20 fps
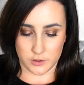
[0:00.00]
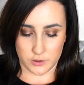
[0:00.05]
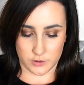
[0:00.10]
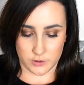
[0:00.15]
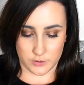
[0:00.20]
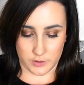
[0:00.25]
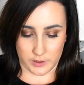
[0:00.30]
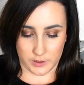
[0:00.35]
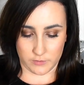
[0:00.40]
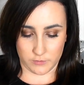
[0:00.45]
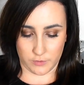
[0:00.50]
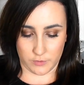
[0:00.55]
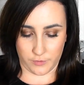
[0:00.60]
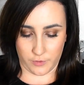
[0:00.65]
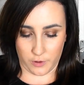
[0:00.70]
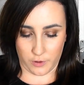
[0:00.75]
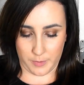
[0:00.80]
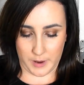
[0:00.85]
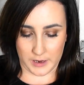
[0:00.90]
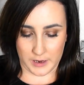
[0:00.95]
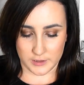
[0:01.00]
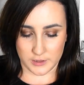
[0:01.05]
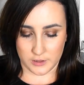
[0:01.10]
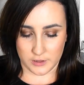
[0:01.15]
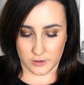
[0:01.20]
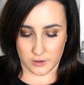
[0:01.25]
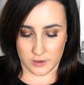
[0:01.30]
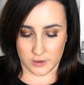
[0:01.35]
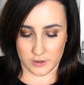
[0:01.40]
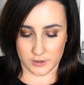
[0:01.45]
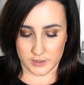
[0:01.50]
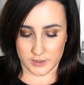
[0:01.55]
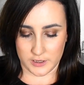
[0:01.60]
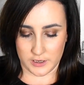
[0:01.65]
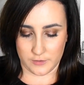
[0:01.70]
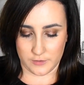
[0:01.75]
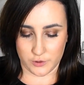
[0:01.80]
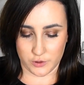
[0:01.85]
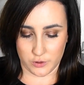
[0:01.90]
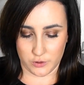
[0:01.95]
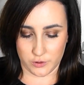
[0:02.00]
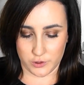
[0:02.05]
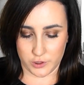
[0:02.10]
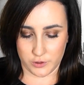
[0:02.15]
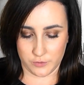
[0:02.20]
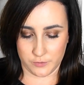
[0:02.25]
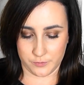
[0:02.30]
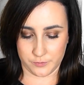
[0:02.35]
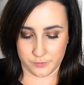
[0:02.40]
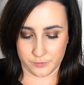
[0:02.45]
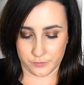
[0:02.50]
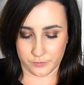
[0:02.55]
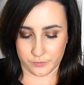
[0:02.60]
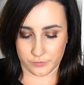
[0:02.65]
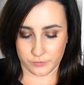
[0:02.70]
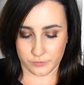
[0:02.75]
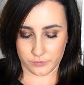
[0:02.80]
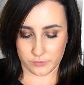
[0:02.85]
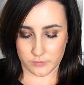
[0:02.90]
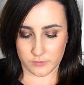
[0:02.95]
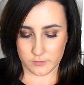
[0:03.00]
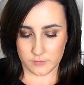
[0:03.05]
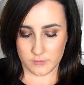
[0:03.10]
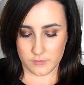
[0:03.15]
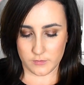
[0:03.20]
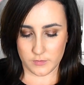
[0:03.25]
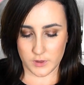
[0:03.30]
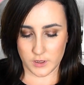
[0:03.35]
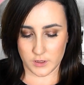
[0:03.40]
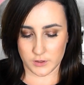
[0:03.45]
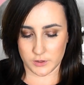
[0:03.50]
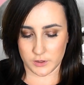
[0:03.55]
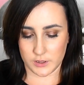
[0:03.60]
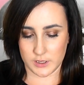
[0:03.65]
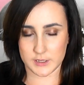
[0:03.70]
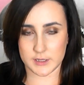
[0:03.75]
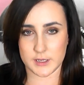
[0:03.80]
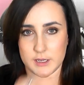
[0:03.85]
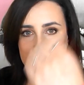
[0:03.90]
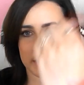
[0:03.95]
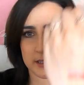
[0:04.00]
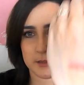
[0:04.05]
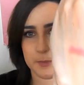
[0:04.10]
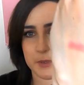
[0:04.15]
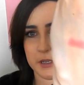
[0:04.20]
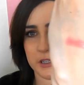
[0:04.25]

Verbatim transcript: just so I can refer back to the colours that I've showed you. So this is